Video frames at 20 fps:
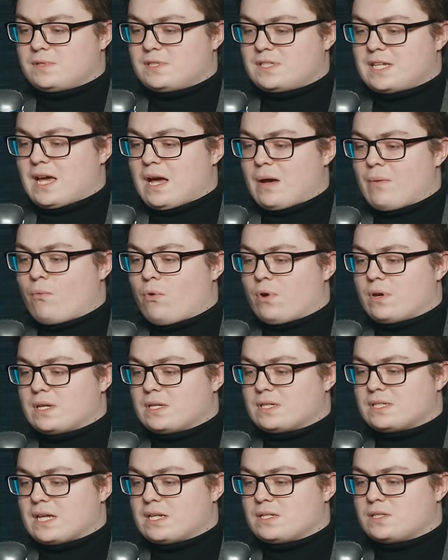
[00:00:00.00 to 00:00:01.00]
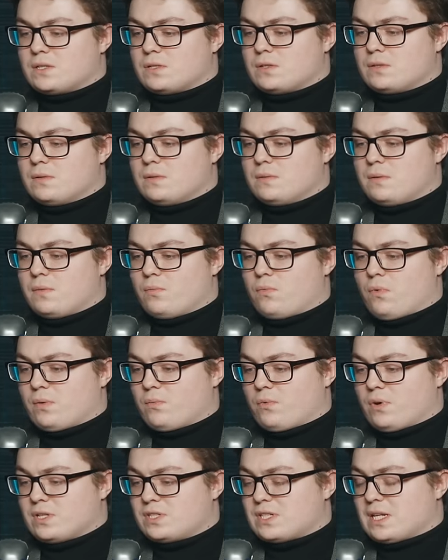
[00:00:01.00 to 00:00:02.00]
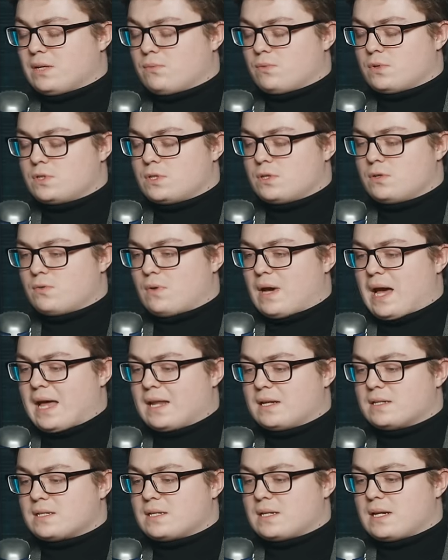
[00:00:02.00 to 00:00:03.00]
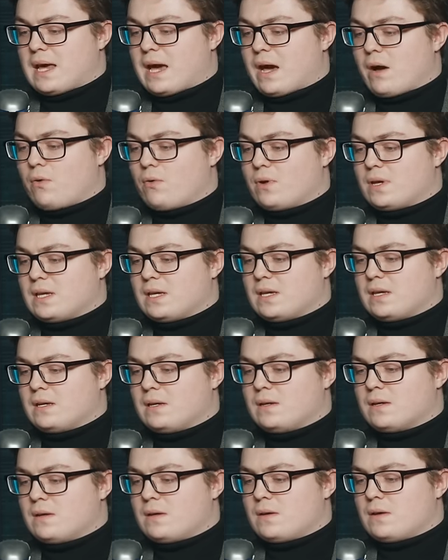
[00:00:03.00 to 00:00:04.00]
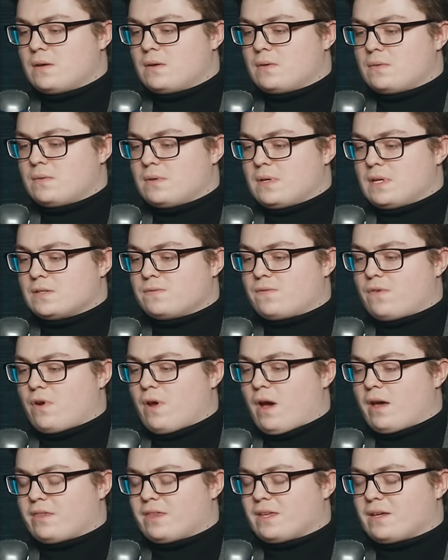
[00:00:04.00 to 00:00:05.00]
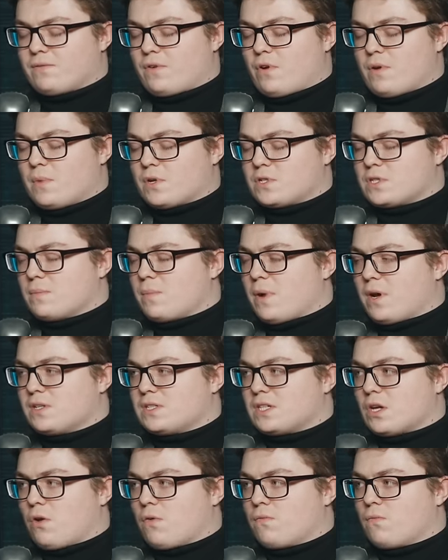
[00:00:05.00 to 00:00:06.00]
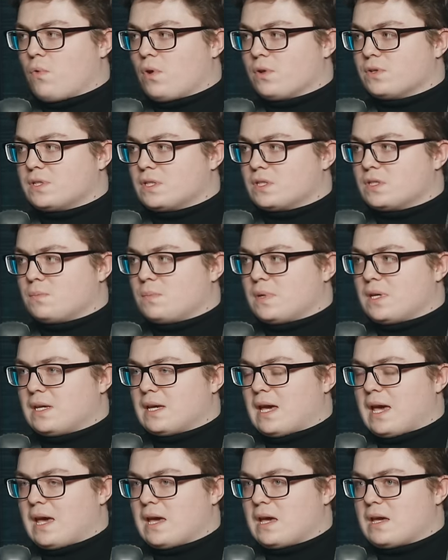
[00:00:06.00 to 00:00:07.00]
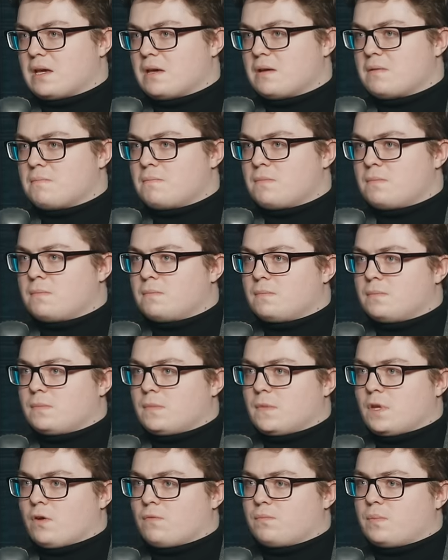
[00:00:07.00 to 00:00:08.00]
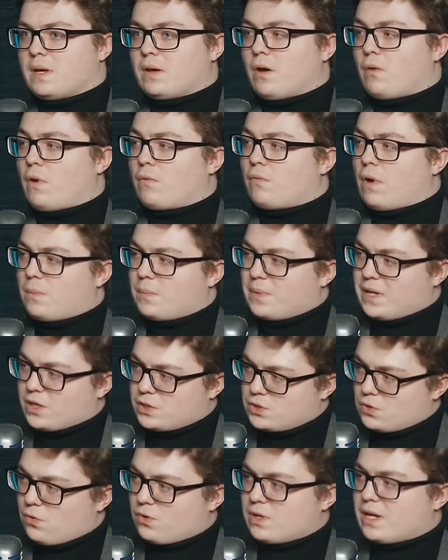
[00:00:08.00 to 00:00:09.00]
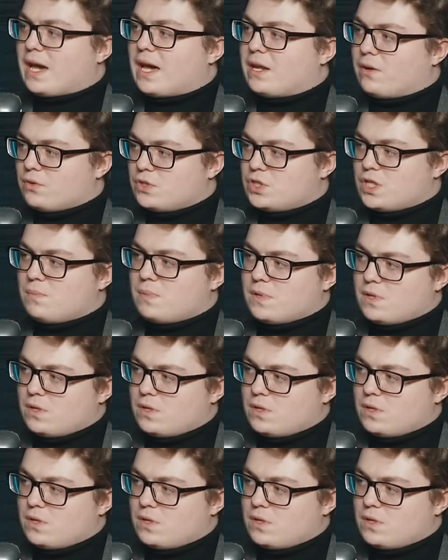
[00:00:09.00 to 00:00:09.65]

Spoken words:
set out what he said to what he said he would do. And now he is very much in the mindset of wanting to be being a talking head on GB